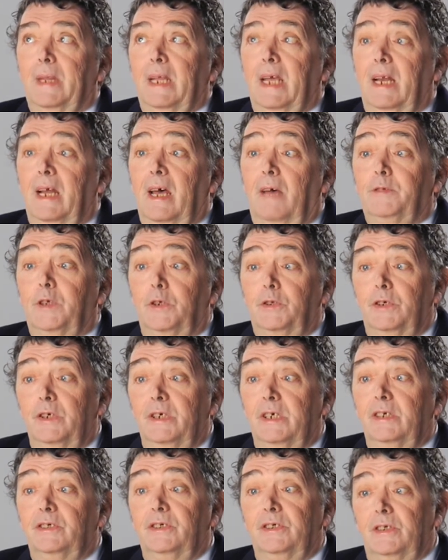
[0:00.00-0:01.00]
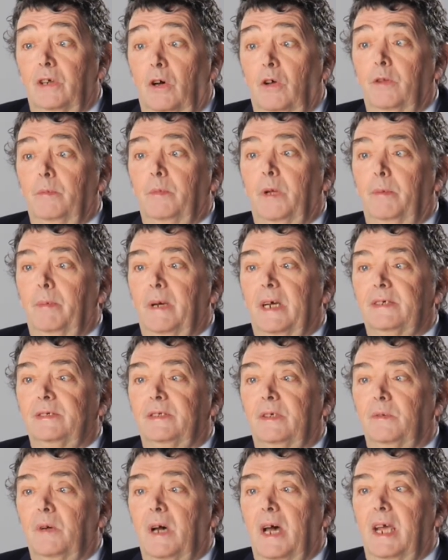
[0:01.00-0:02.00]
And after 2 years, she told them I'd
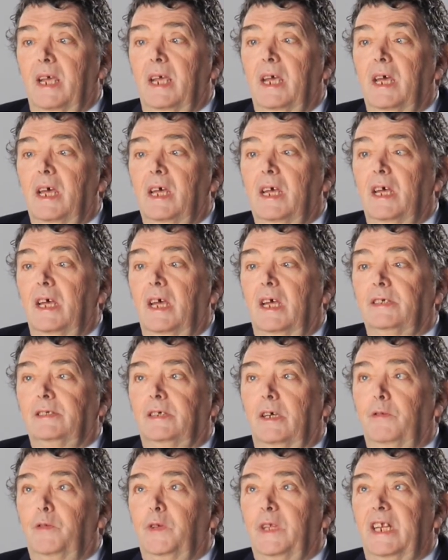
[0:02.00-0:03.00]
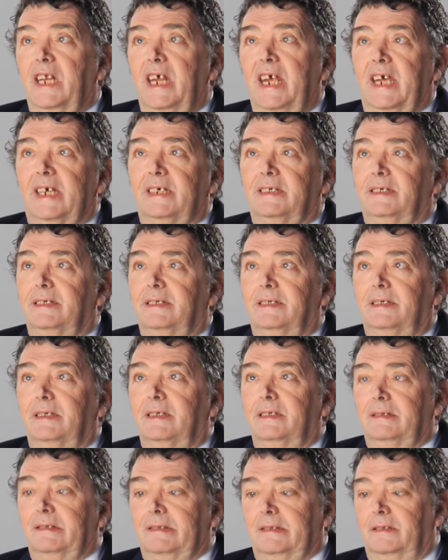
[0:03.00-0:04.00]
passed away. So for the next,
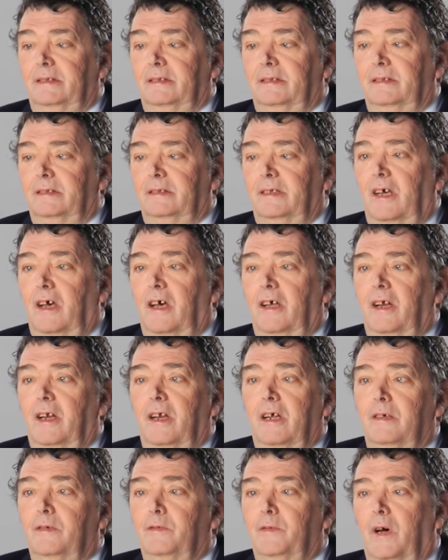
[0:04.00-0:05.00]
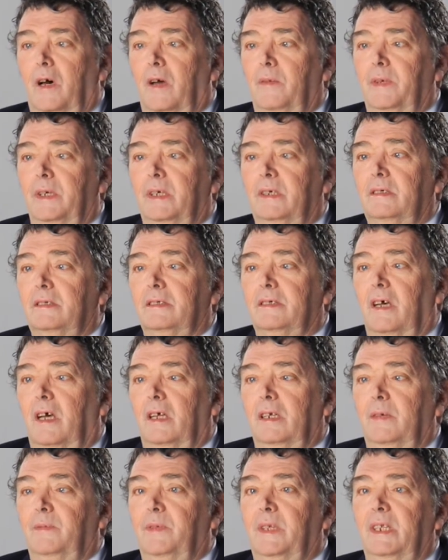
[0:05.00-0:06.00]
5 years, I
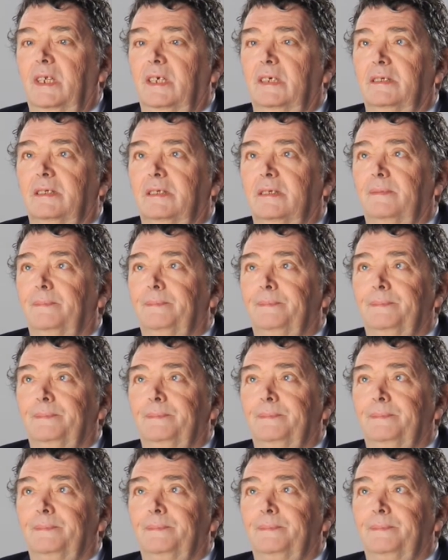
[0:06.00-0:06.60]
lived in this